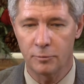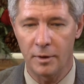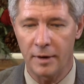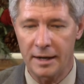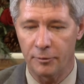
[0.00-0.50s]

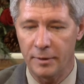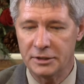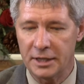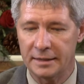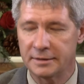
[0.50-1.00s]
whether I can
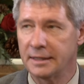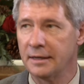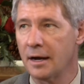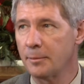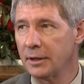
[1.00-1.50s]
reach
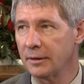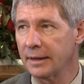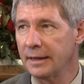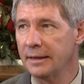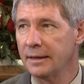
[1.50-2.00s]
ANZ
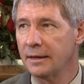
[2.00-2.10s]
optically,